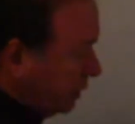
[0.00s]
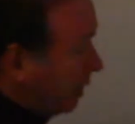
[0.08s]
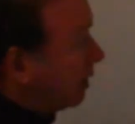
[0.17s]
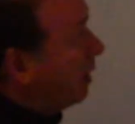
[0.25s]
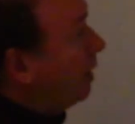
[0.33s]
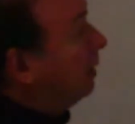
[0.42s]
are
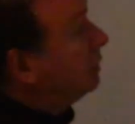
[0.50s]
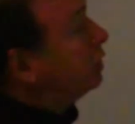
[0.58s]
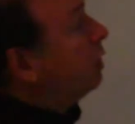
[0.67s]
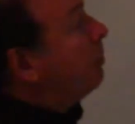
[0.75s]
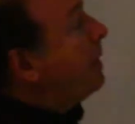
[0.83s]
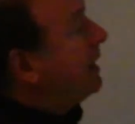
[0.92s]
called
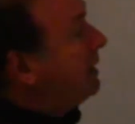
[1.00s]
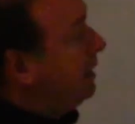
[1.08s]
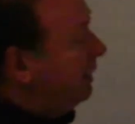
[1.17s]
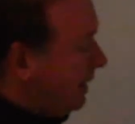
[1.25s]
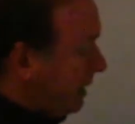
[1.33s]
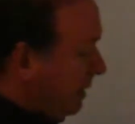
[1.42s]

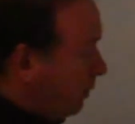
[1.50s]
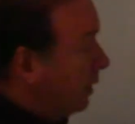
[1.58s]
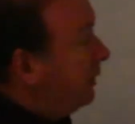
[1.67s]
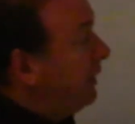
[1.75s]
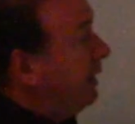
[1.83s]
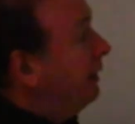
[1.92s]
trabeculae
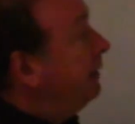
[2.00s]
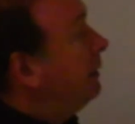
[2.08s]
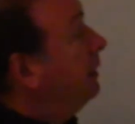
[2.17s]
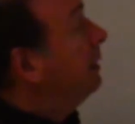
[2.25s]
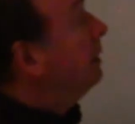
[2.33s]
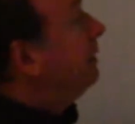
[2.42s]
within
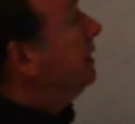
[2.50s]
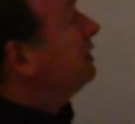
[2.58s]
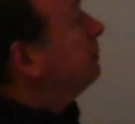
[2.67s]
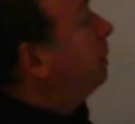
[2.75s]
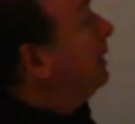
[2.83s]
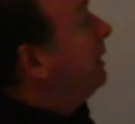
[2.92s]
the
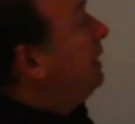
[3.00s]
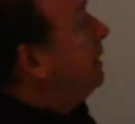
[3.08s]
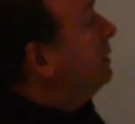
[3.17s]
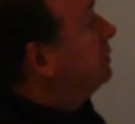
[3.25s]
spleen.